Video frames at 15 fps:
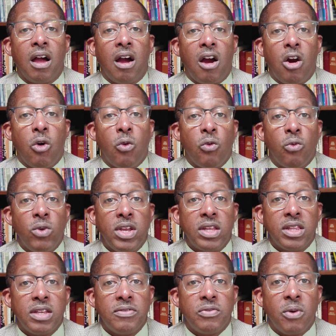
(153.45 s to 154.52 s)
our
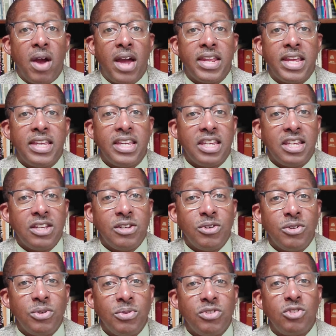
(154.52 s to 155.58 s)
weekly Friday
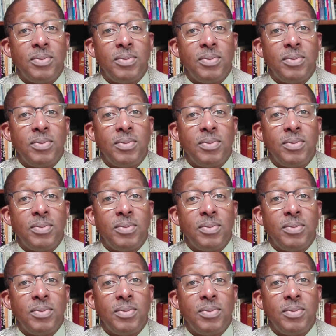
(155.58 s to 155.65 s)
e-news.